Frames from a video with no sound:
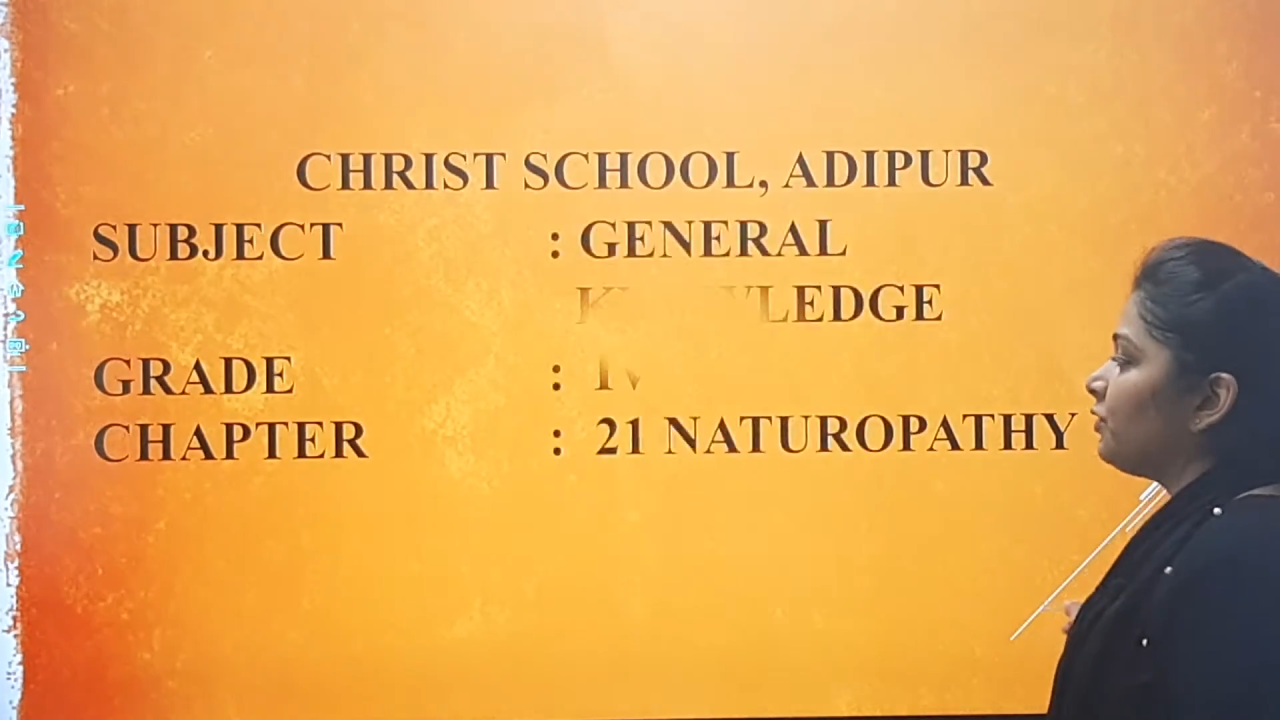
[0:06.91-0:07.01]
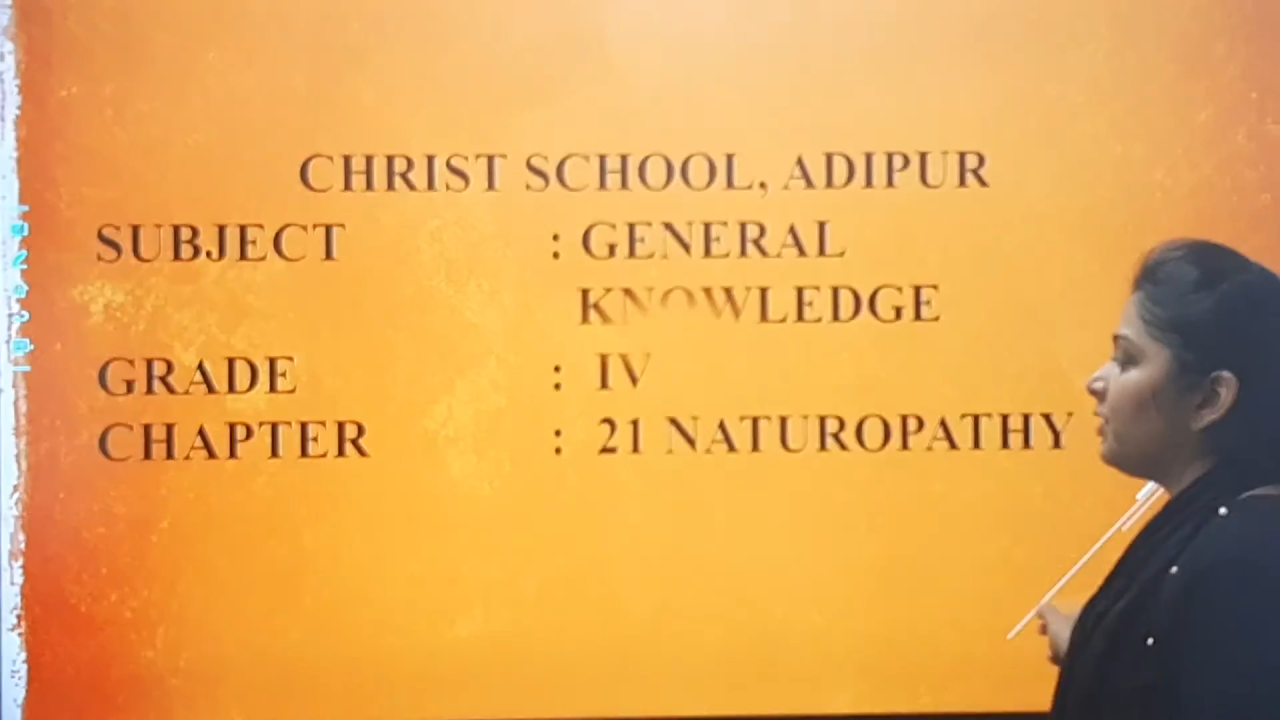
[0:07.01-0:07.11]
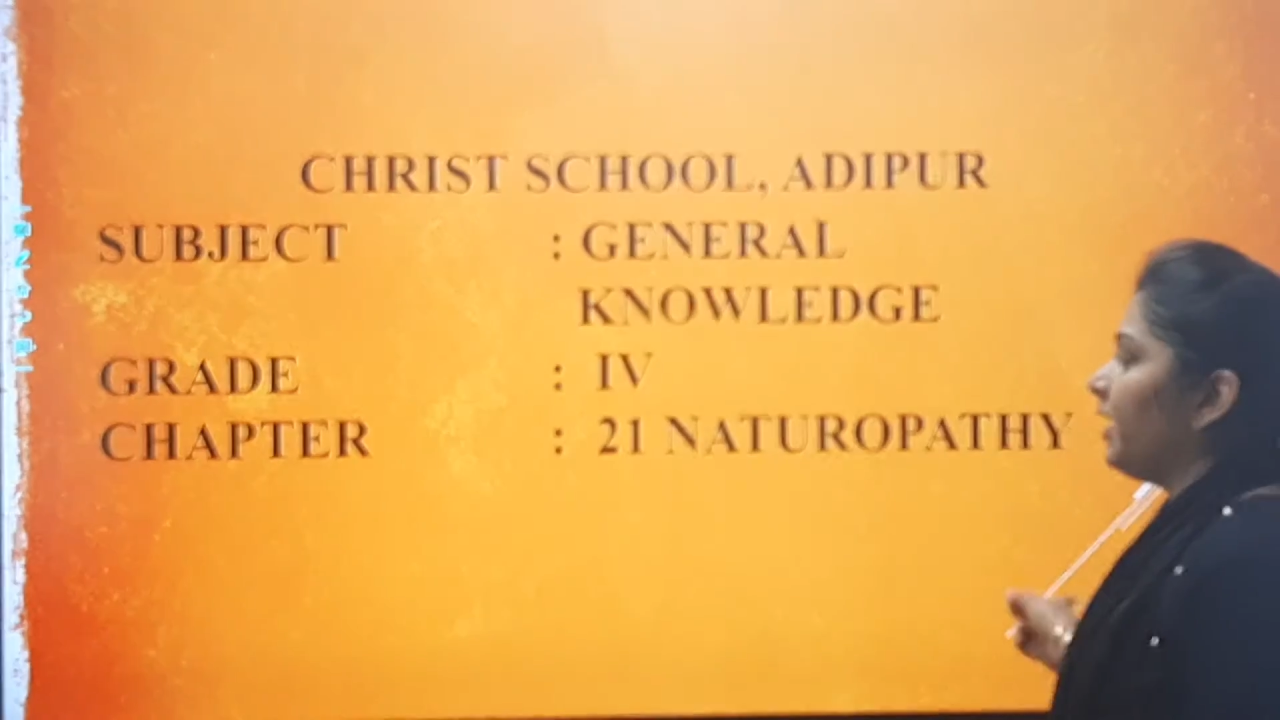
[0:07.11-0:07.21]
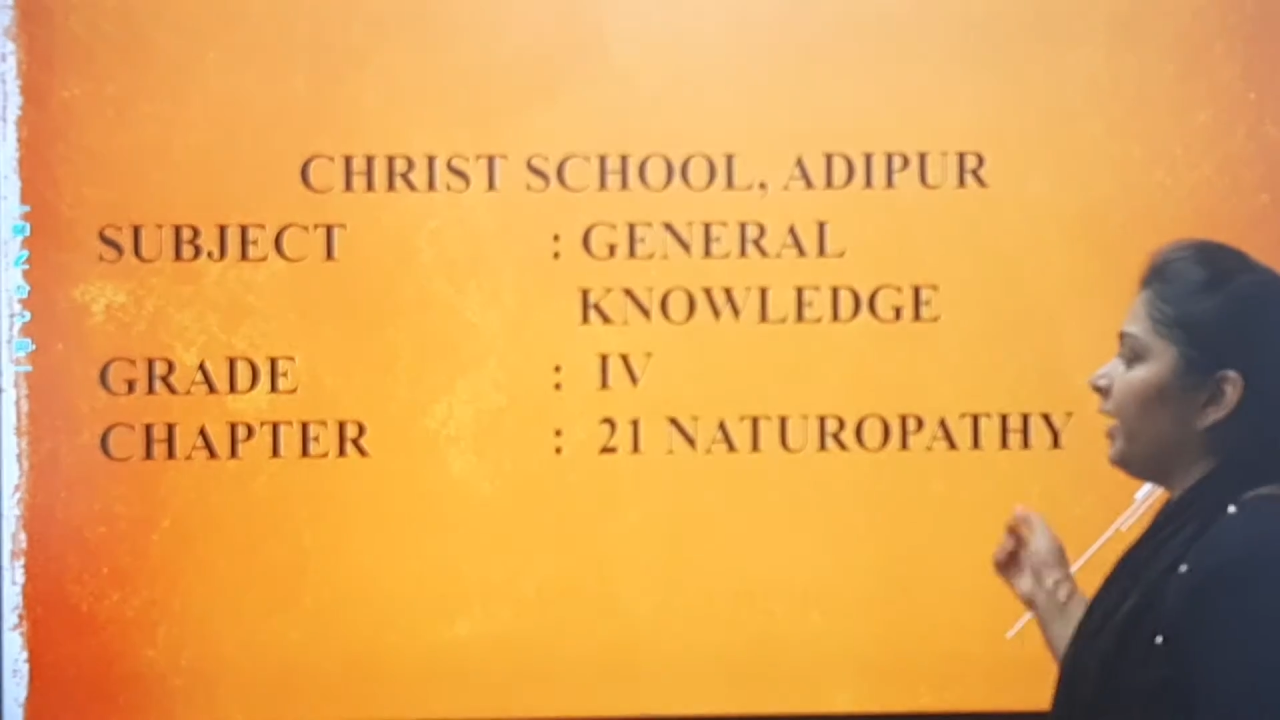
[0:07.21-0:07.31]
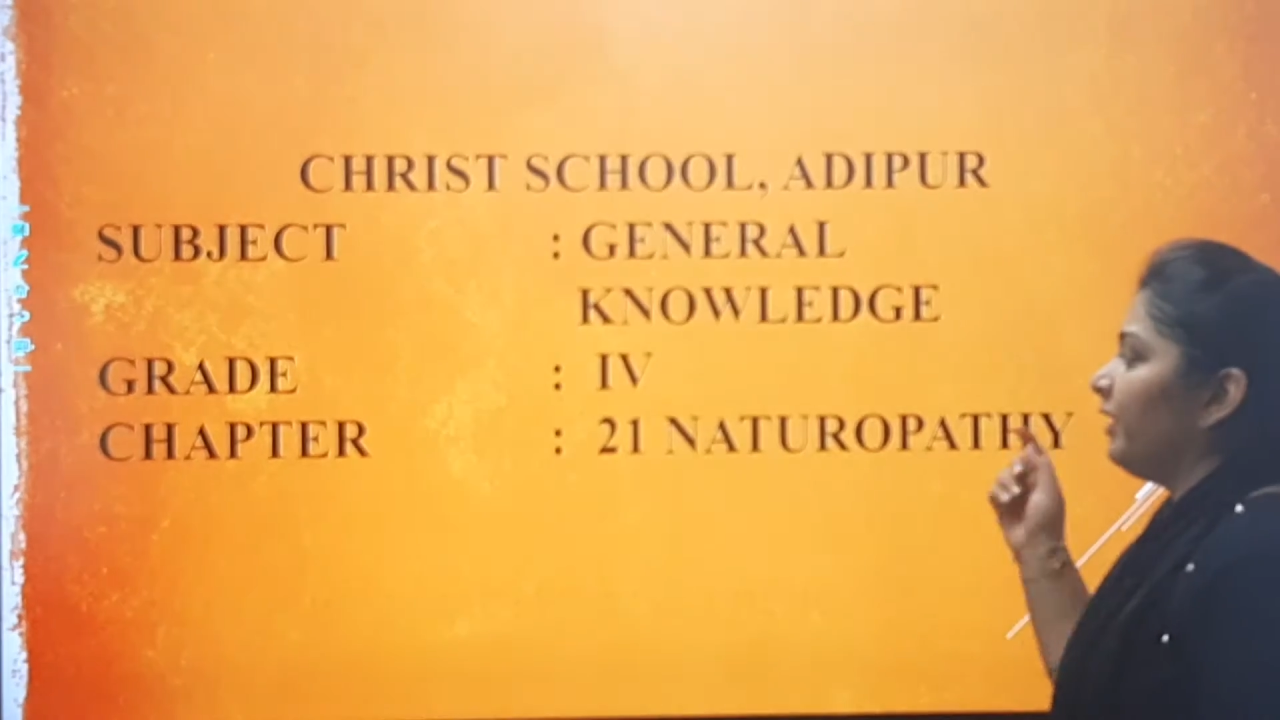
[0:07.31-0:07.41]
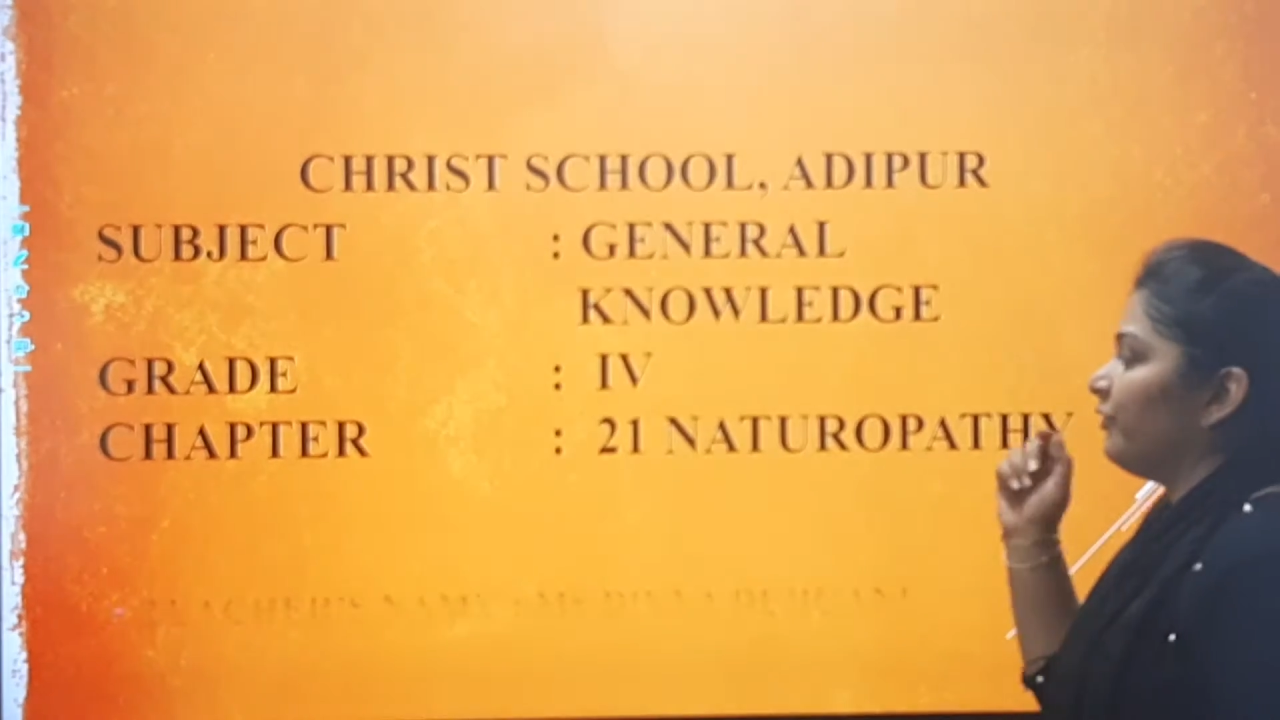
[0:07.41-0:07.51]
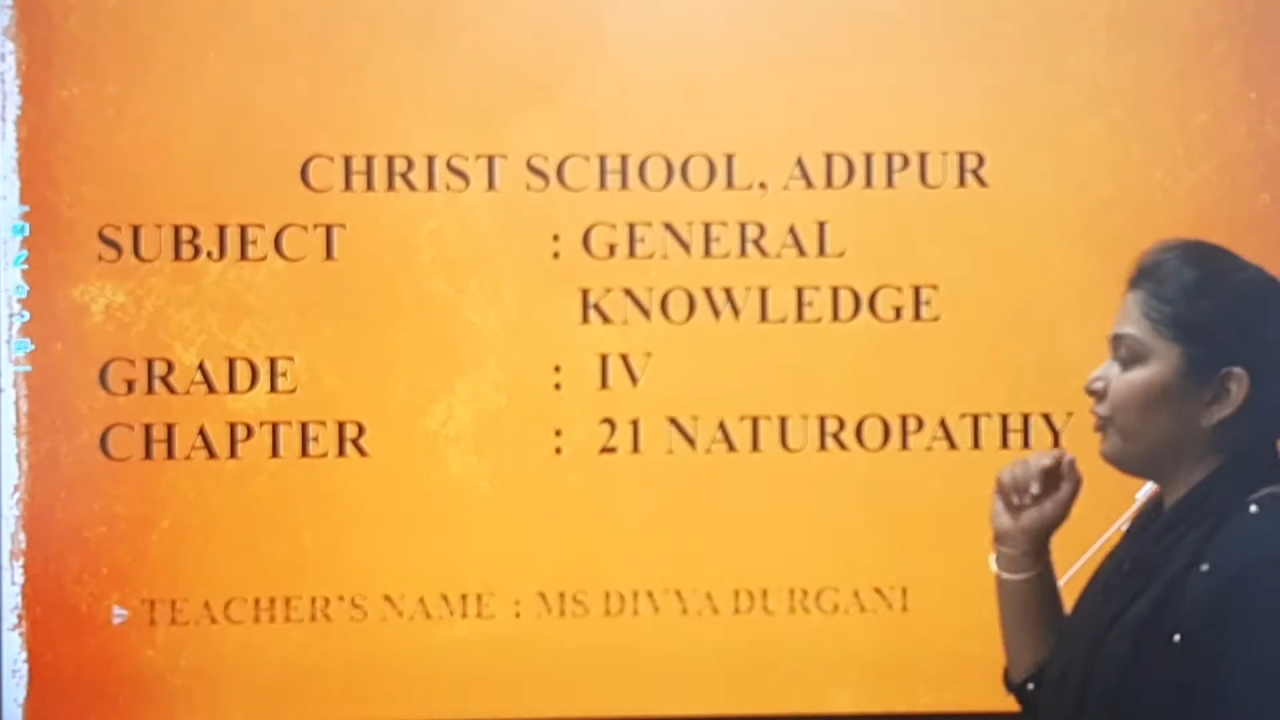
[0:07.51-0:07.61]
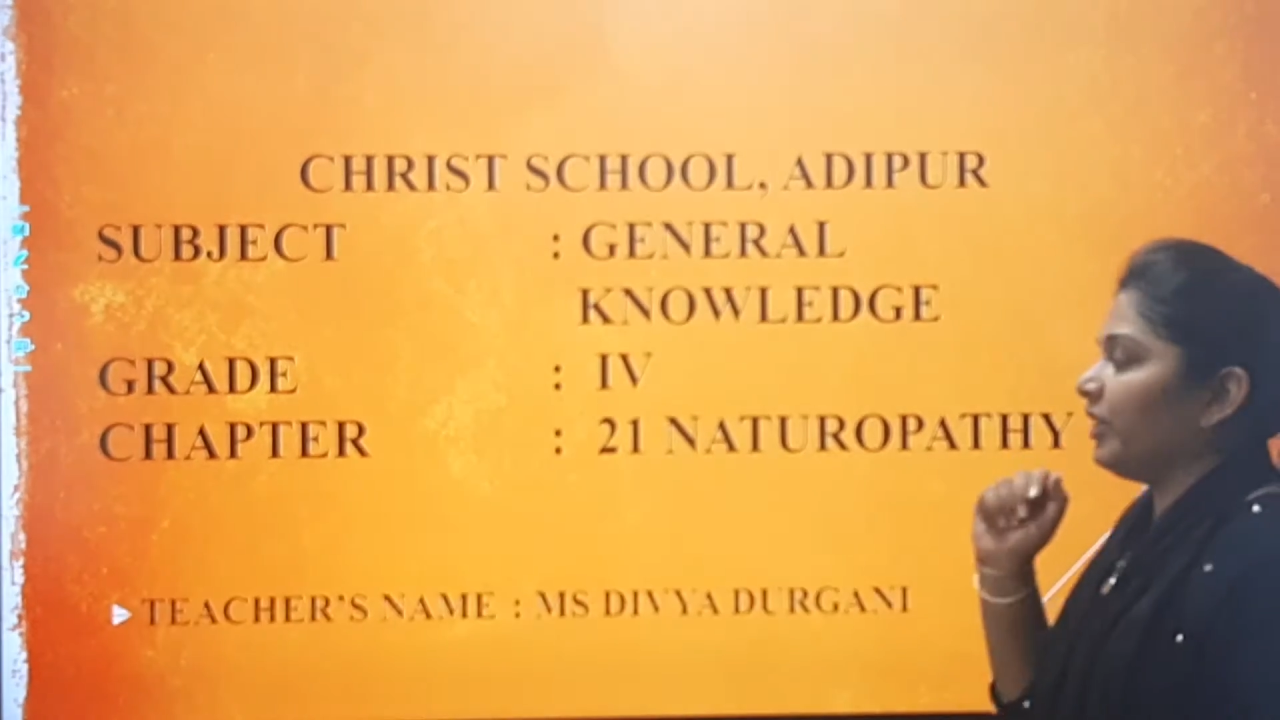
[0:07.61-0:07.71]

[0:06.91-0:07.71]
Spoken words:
today in